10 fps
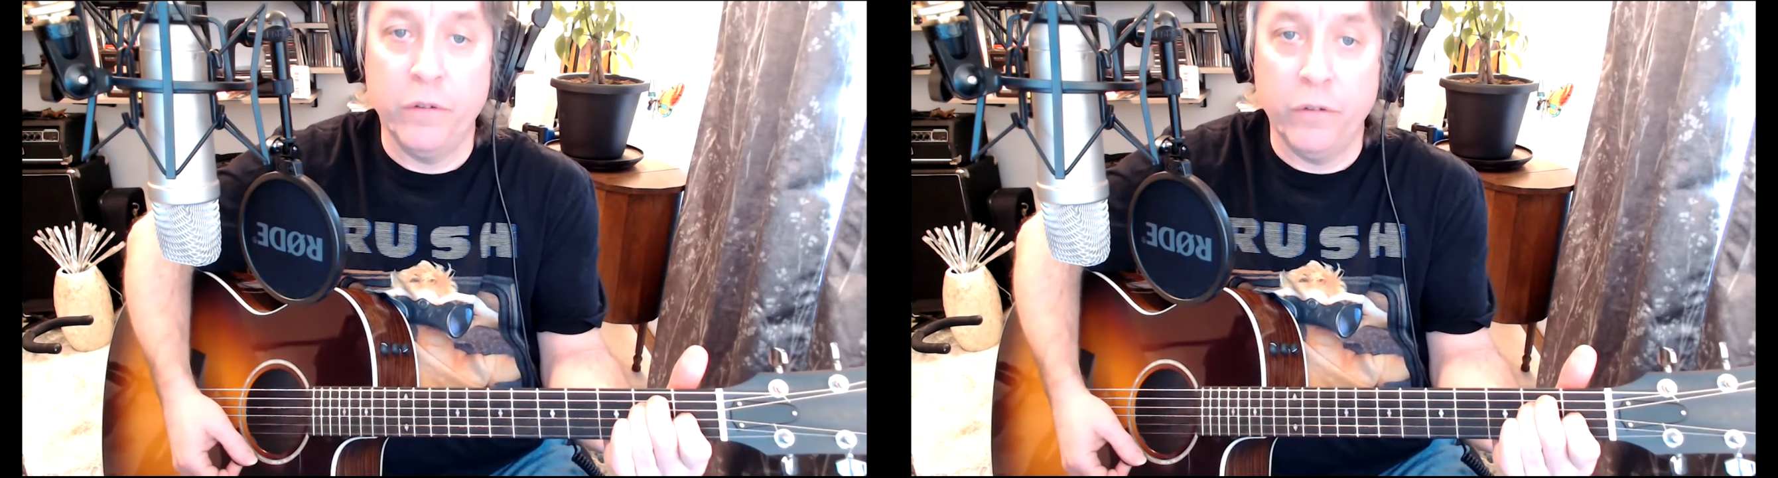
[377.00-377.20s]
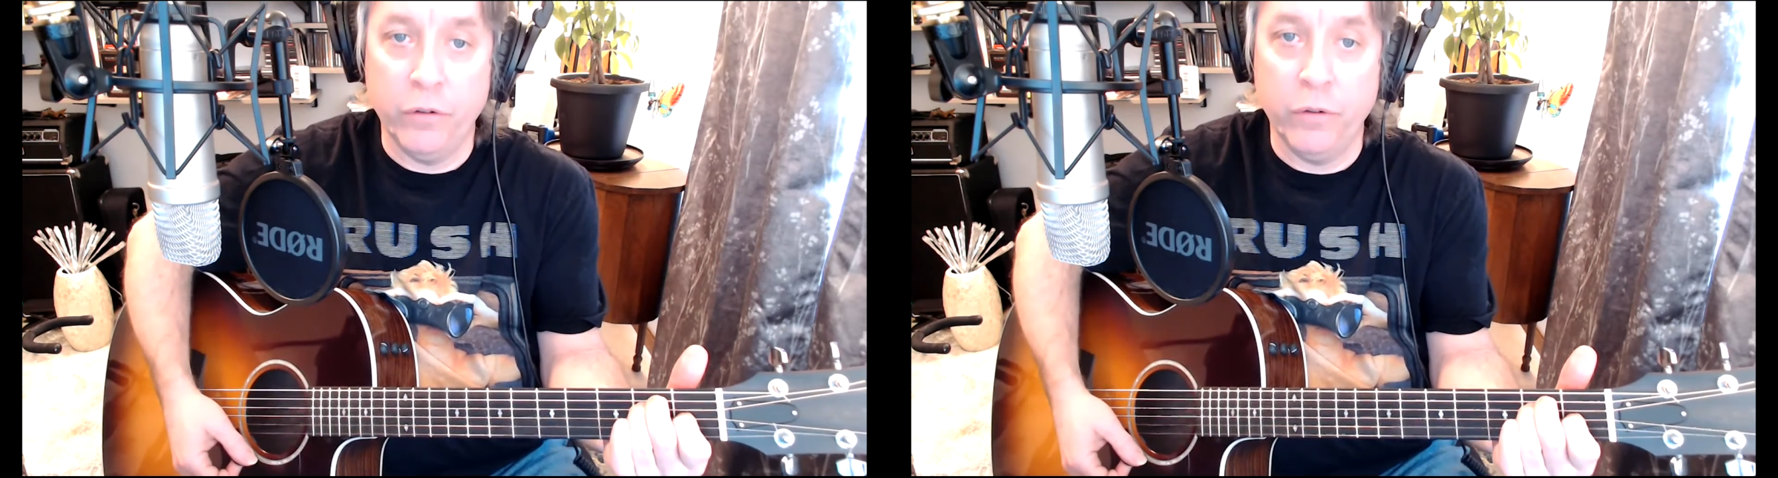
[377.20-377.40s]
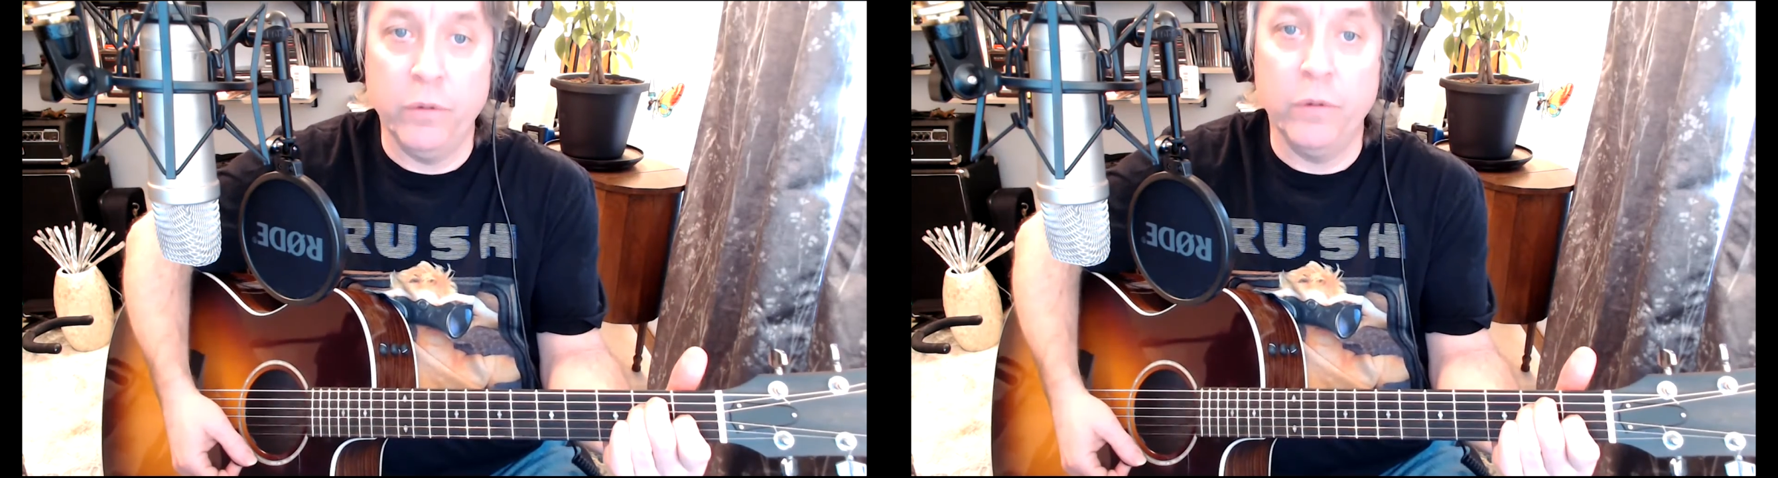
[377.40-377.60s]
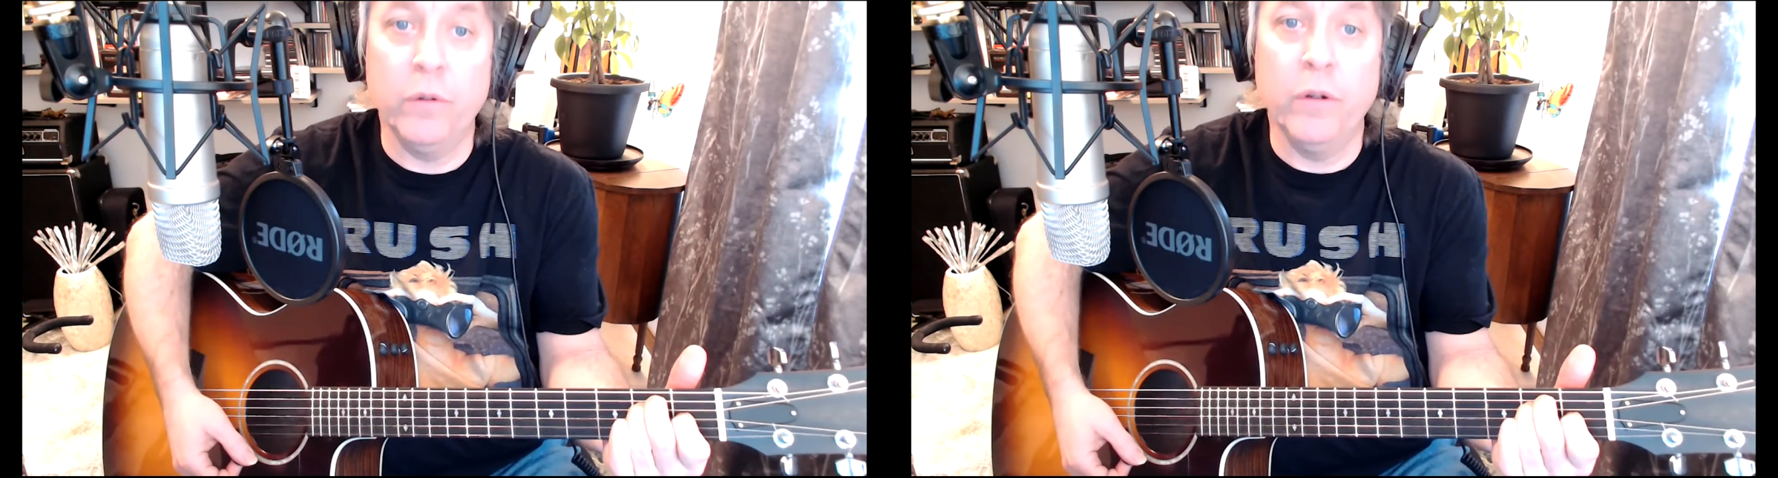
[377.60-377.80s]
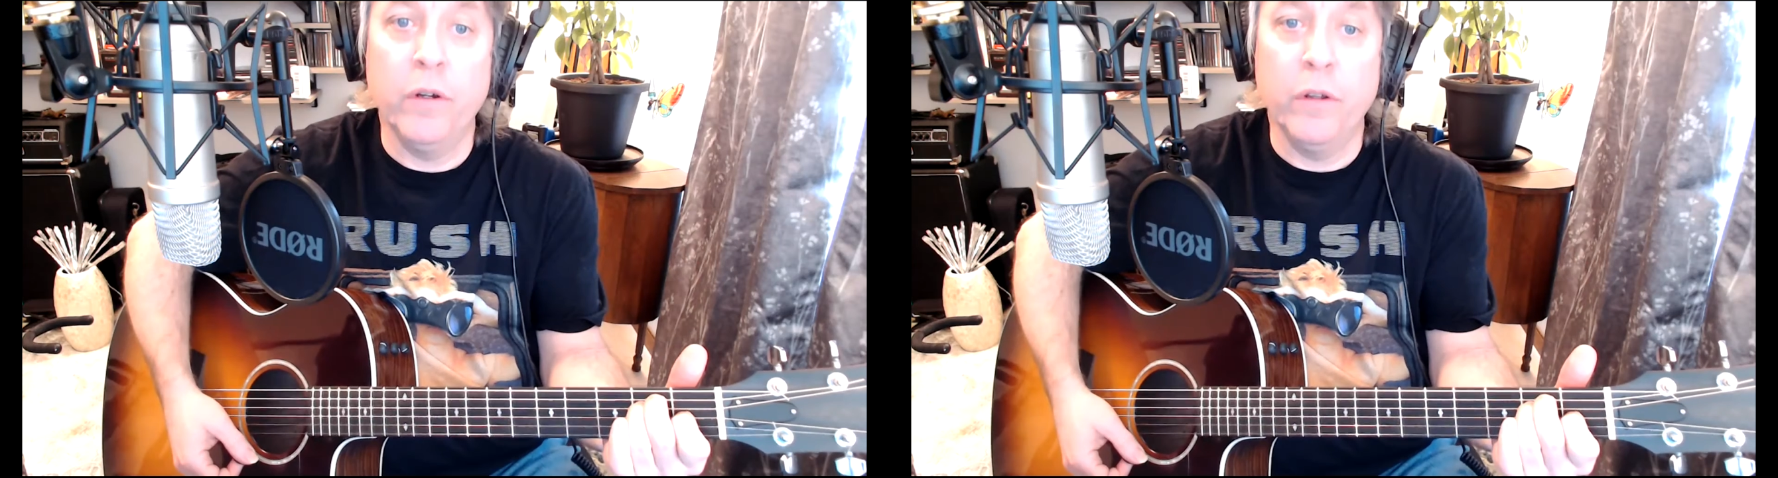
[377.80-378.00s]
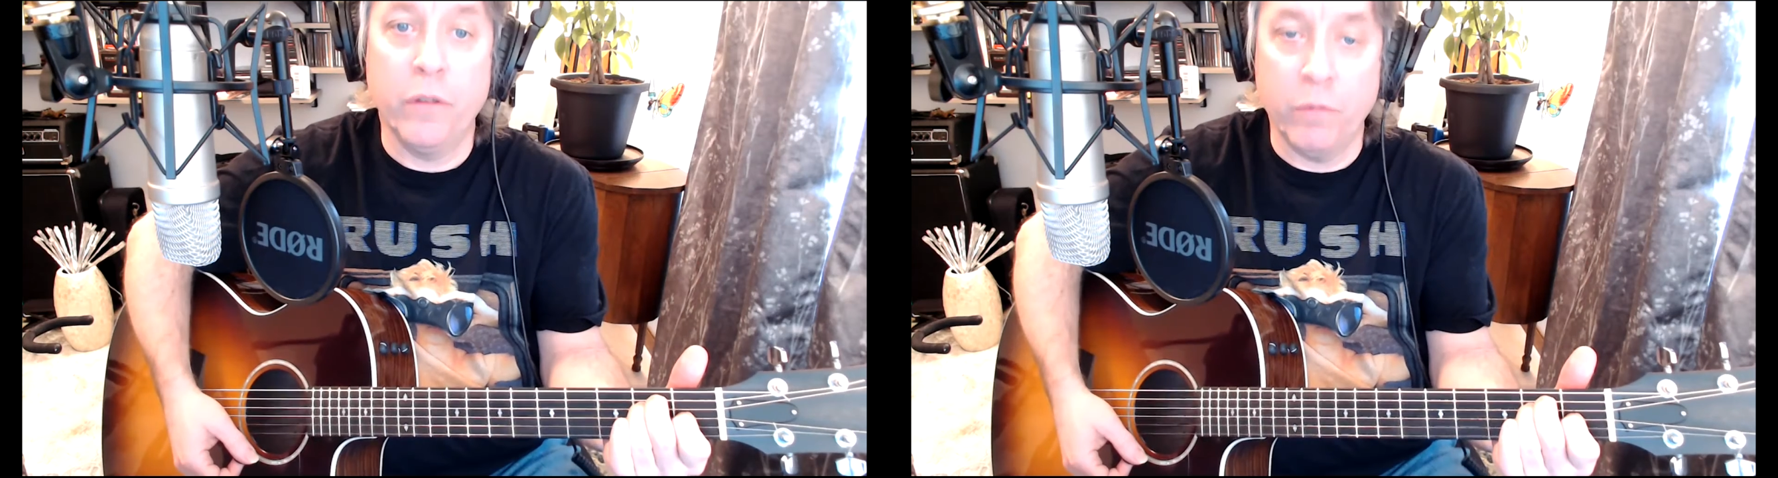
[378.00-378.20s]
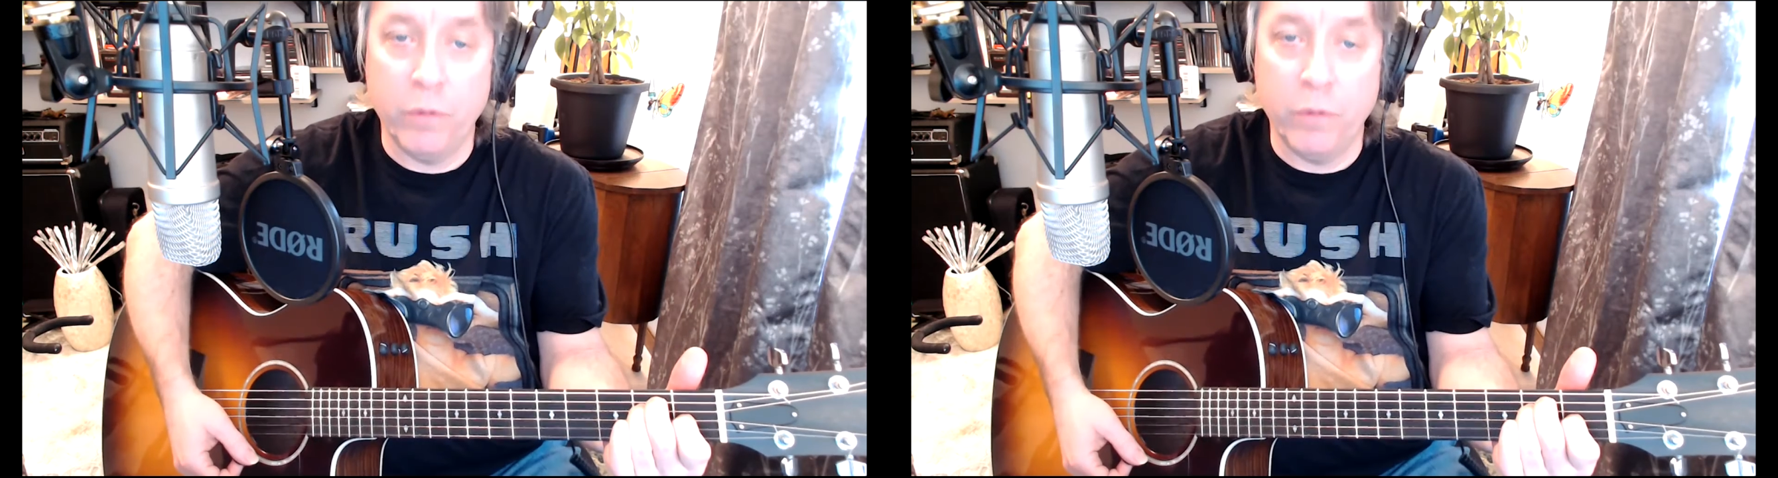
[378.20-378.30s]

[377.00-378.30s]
2,